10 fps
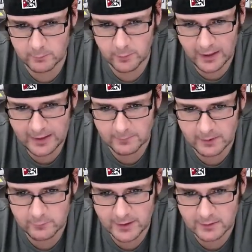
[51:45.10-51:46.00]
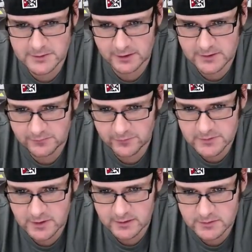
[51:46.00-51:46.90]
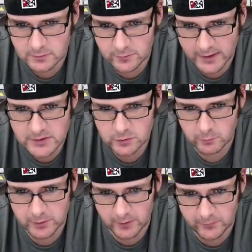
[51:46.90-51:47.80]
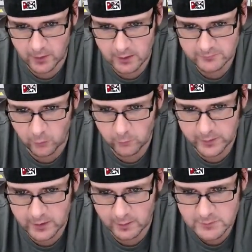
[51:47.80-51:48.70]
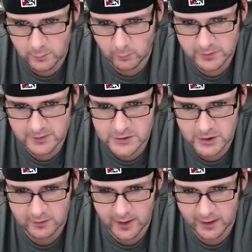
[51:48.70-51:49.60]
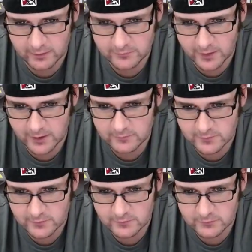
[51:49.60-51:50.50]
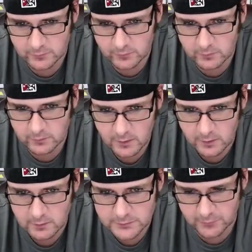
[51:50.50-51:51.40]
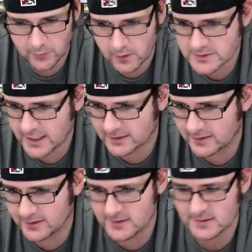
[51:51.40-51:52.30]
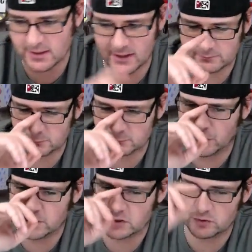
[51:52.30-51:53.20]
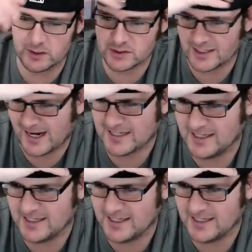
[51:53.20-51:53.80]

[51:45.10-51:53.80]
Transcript: Yeah, that's yeah. We brought. I got my. We got our tickets the first day too. That's true, Darth Hall. If OB comes, we won't need a chair to hang our signs. That is true. uh, registration on.